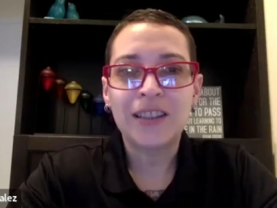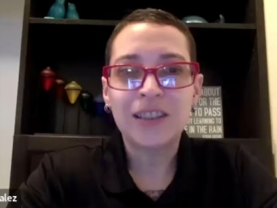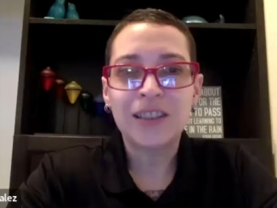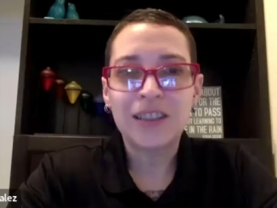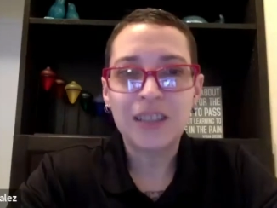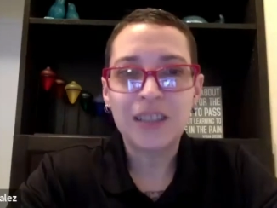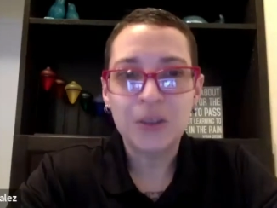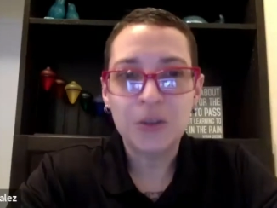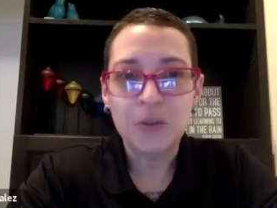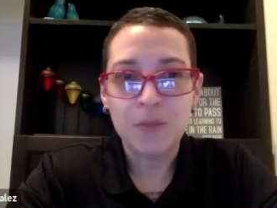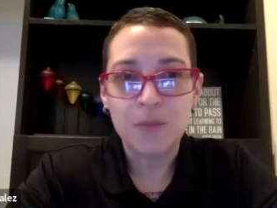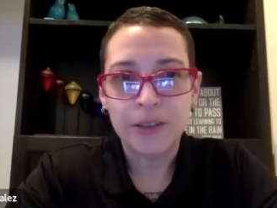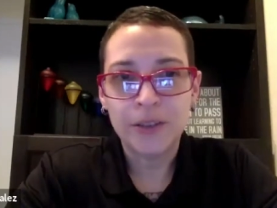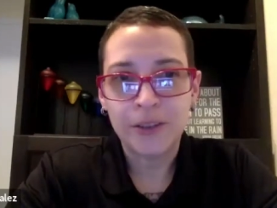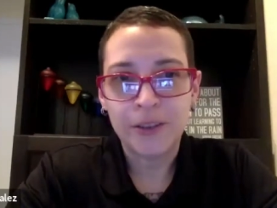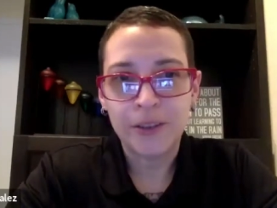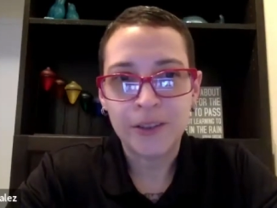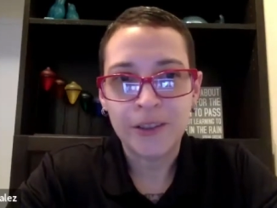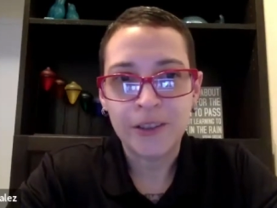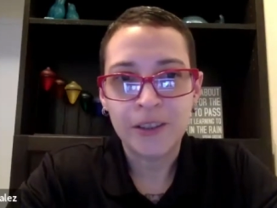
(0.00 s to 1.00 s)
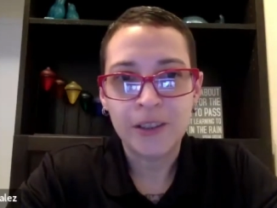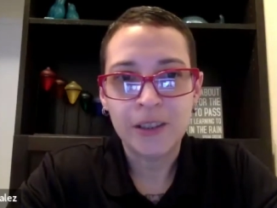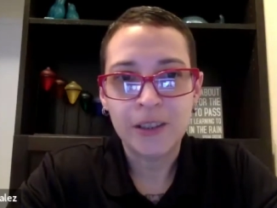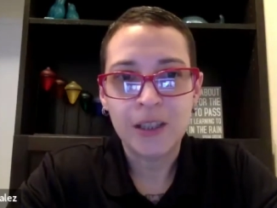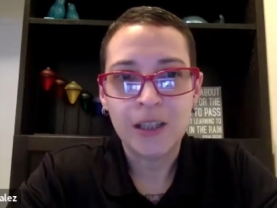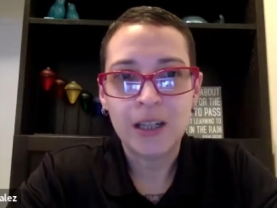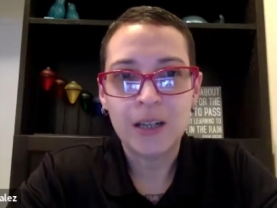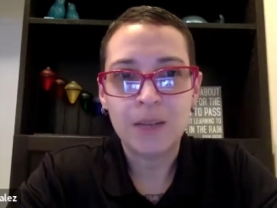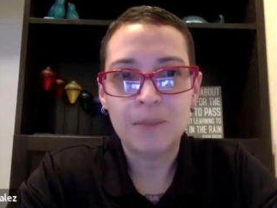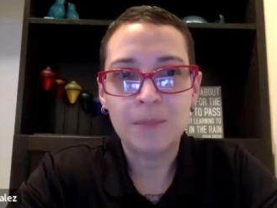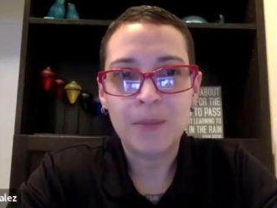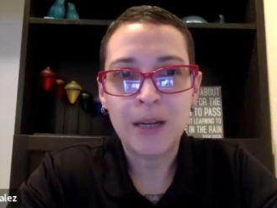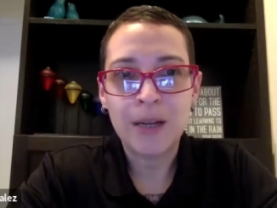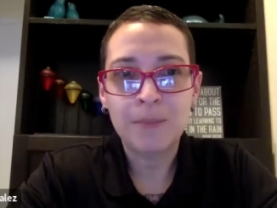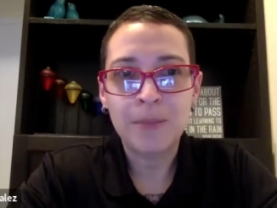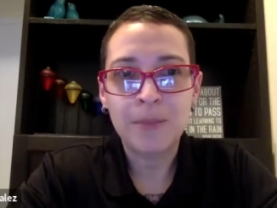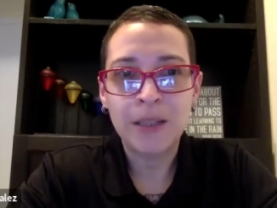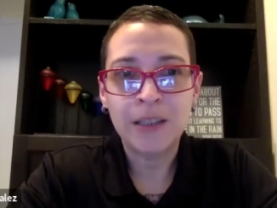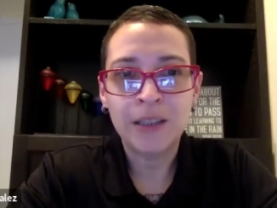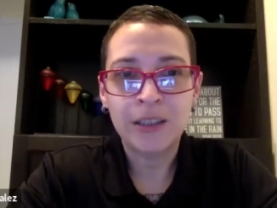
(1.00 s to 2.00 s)
a single mother,
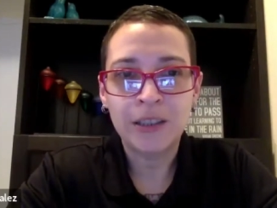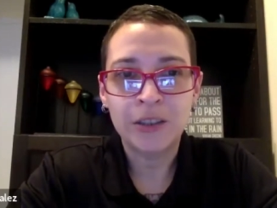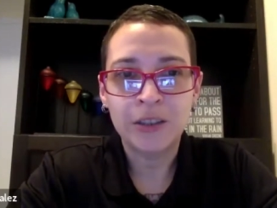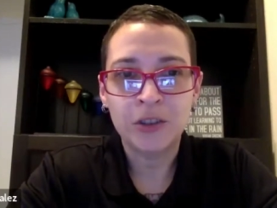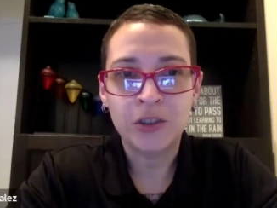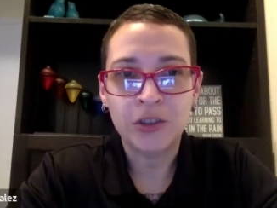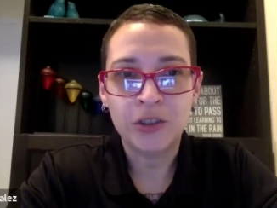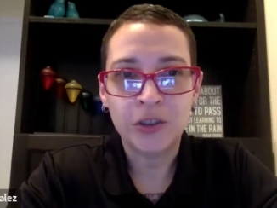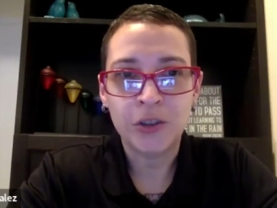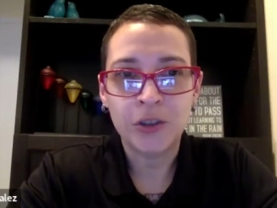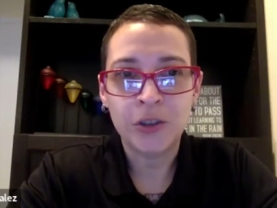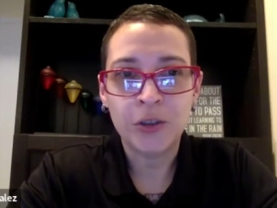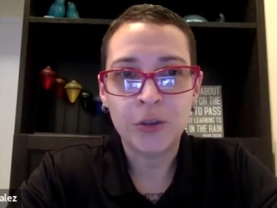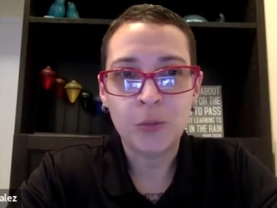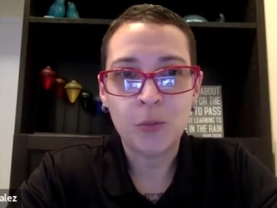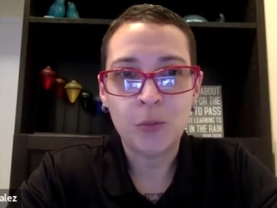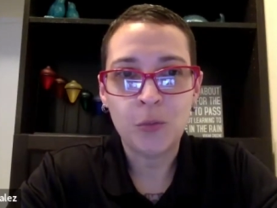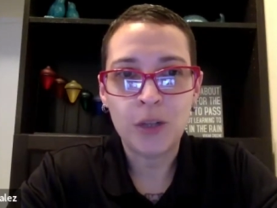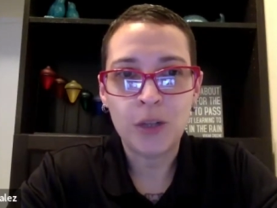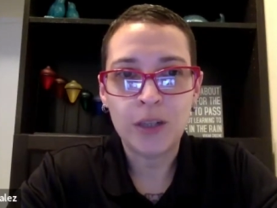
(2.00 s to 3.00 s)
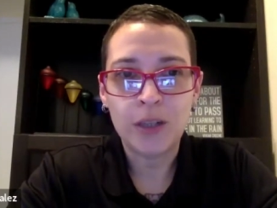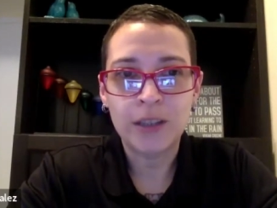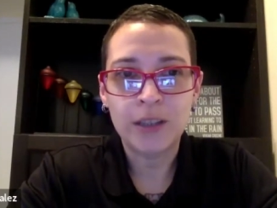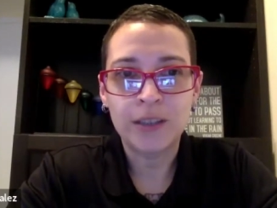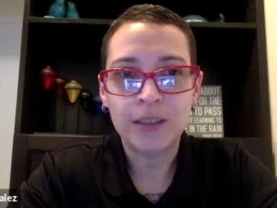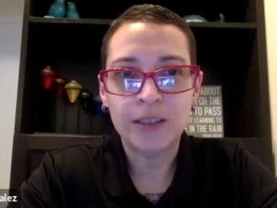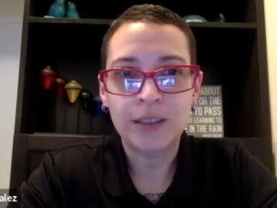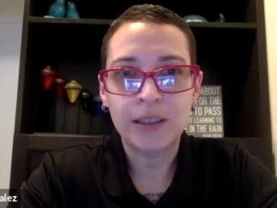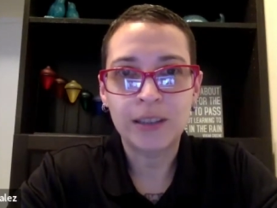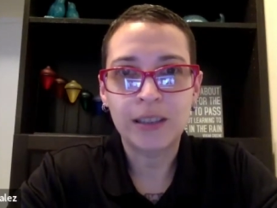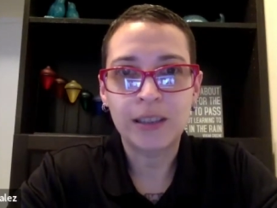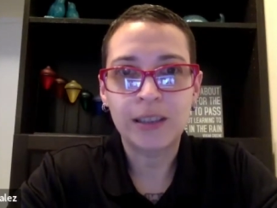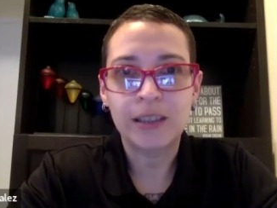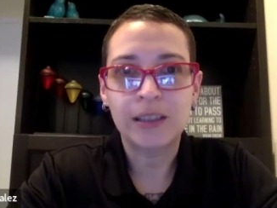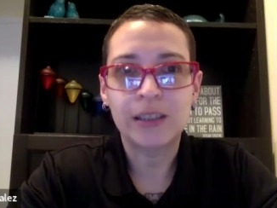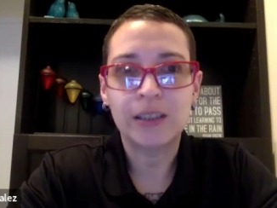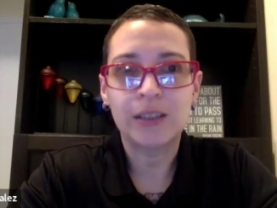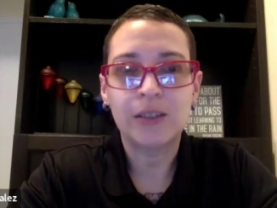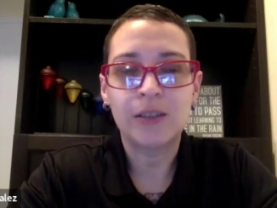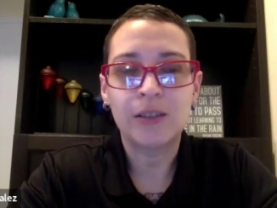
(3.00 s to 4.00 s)
my main concern was
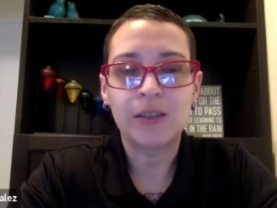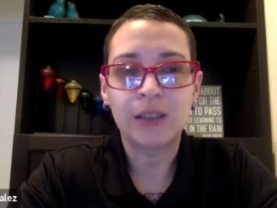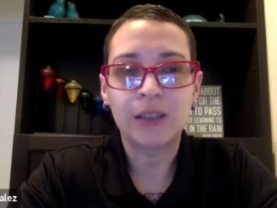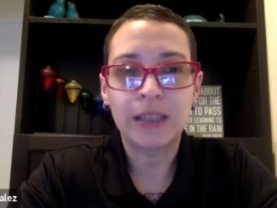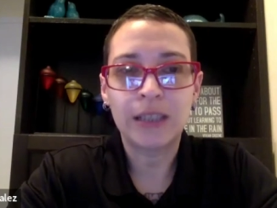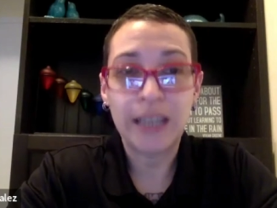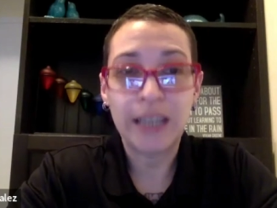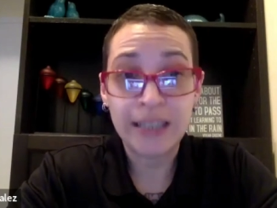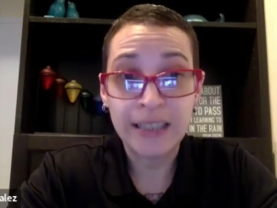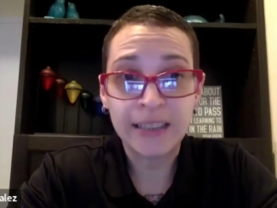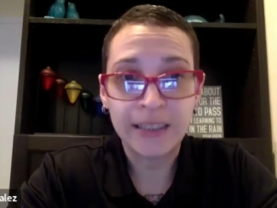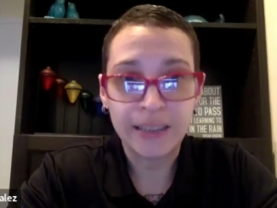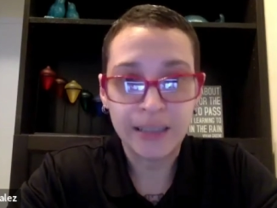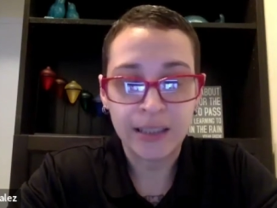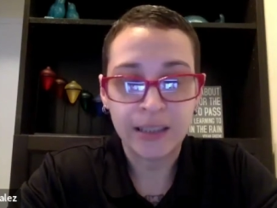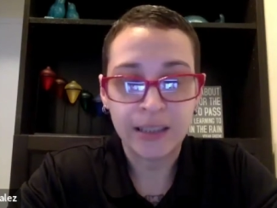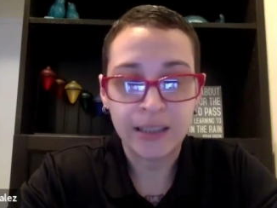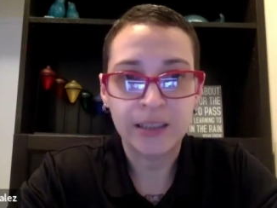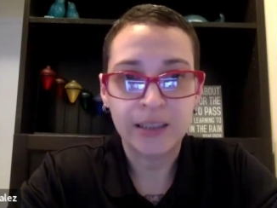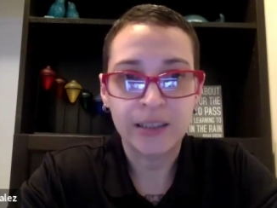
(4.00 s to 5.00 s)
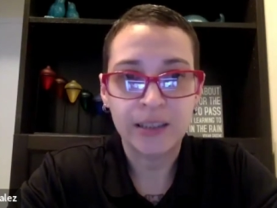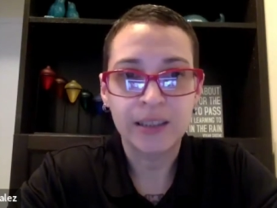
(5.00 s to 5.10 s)
getting sick.